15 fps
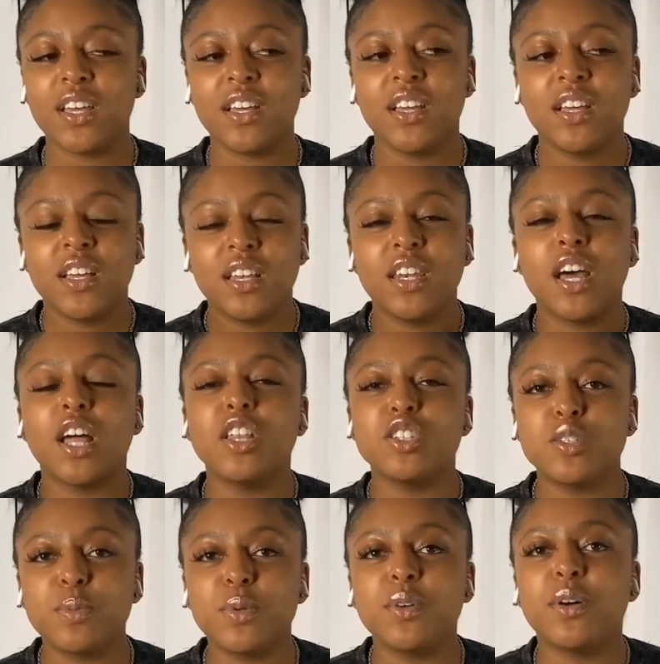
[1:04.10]

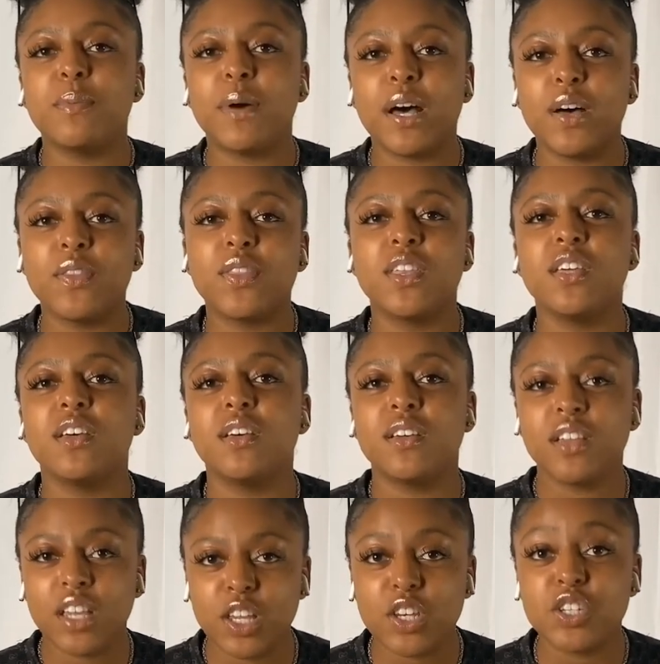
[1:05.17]
knowledgeable about the
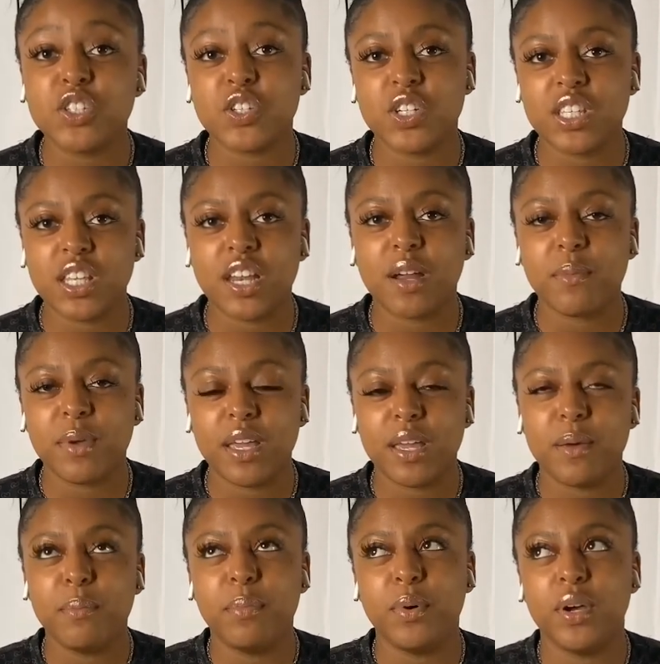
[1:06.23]
industry that I'm in,
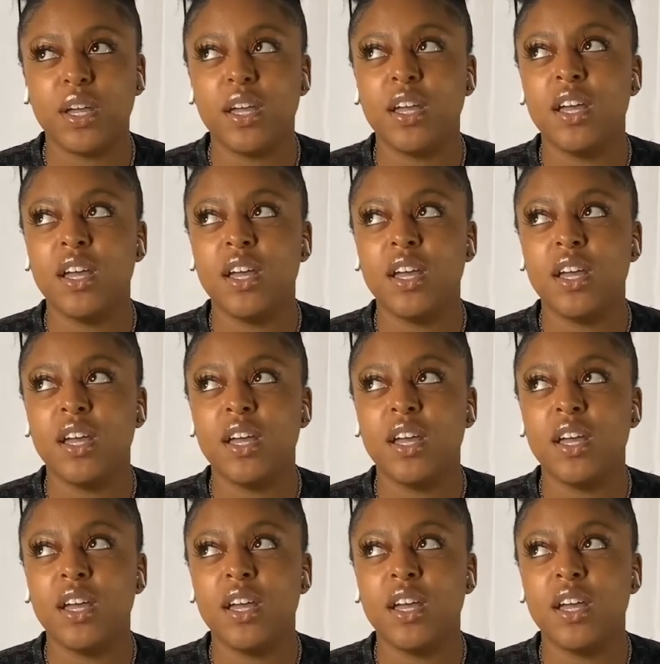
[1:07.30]
but